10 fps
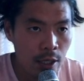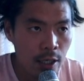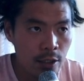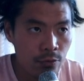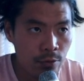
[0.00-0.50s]

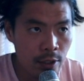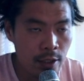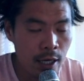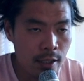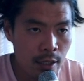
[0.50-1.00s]
it's really
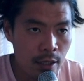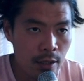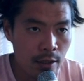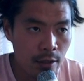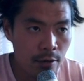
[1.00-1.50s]
not that
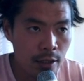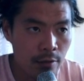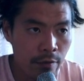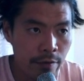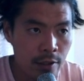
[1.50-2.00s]
aggressive
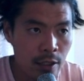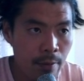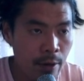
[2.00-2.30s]
of a step.